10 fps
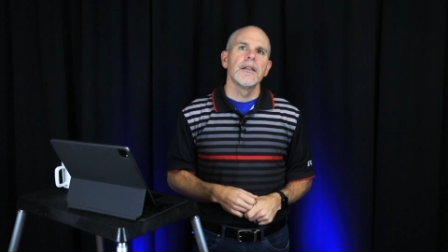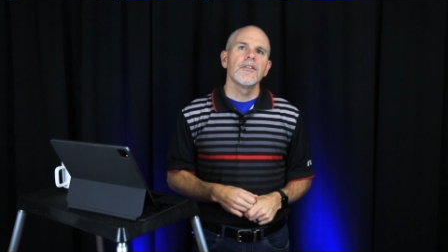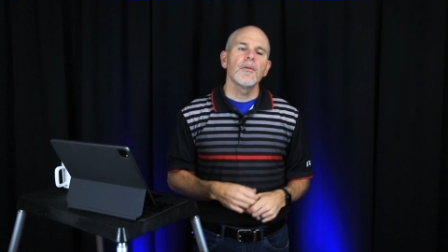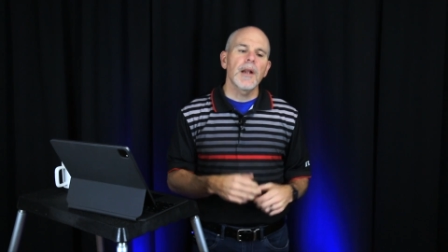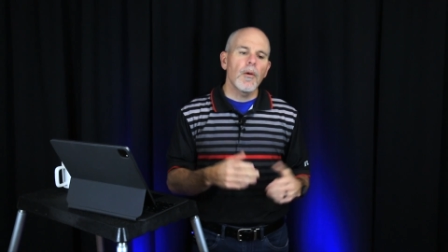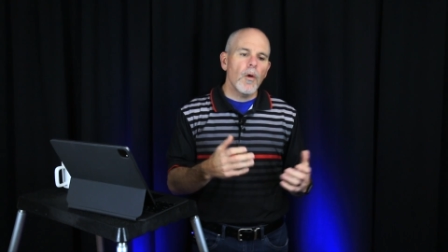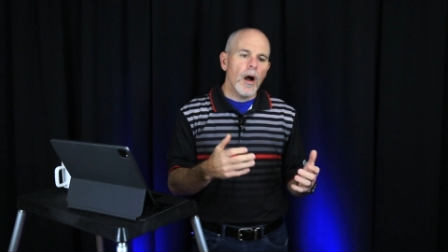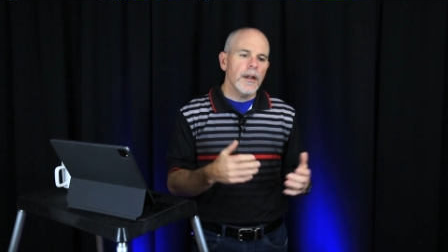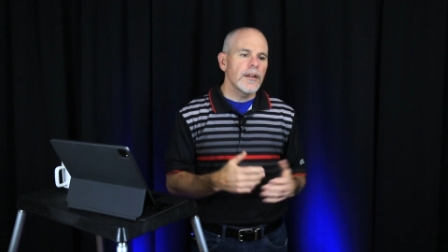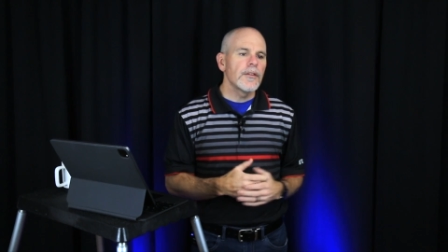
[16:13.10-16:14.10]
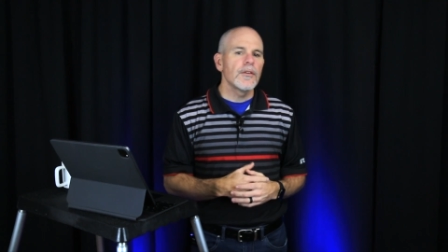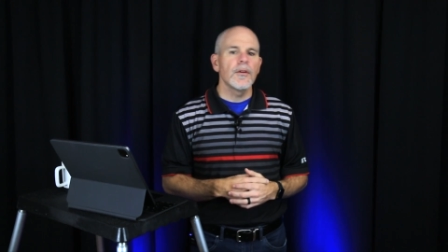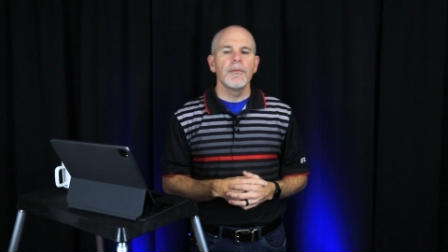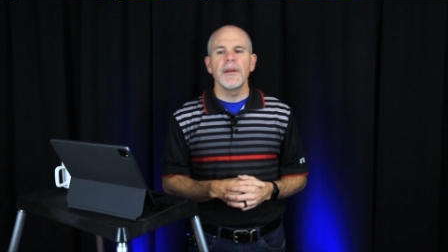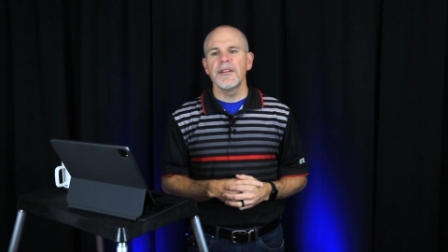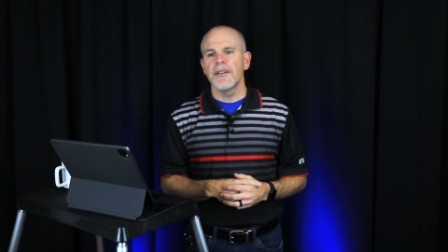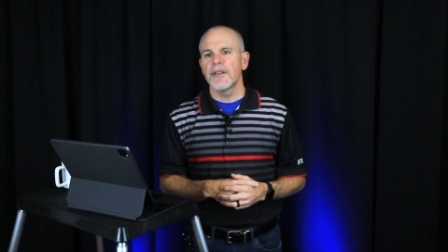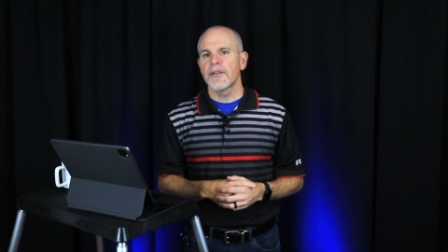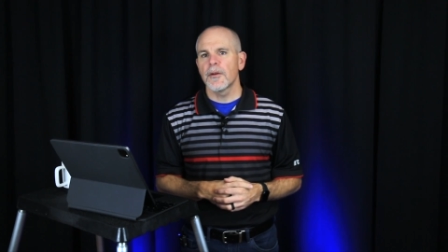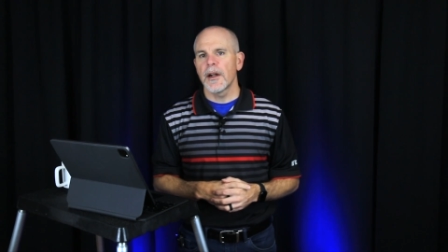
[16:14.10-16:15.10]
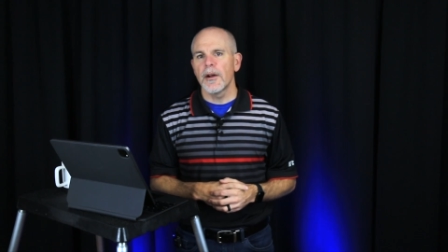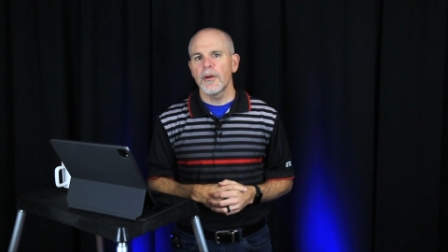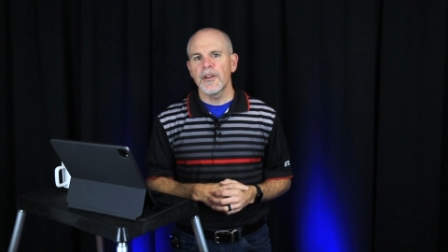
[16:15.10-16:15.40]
So when I walk into a business or I go